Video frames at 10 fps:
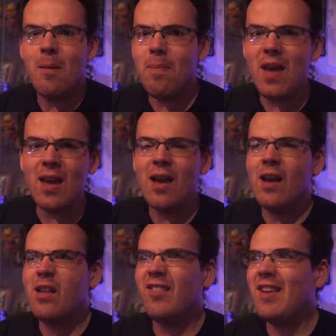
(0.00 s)
being
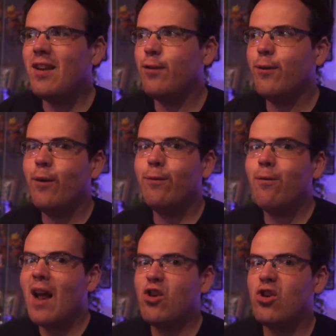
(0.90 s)
seen as
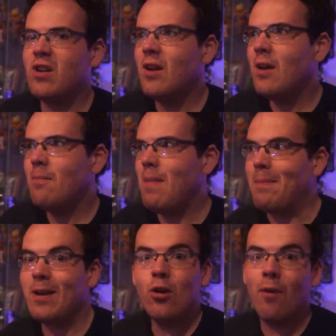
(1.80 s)
fresh and
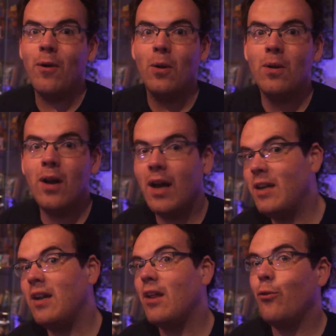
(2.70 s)
maybe novel in
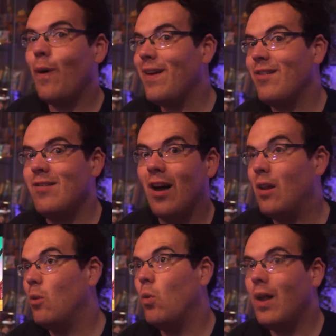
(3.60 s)
an otherwise
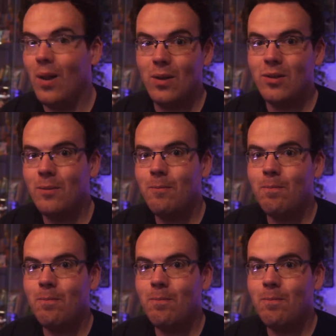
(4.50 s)
dull world.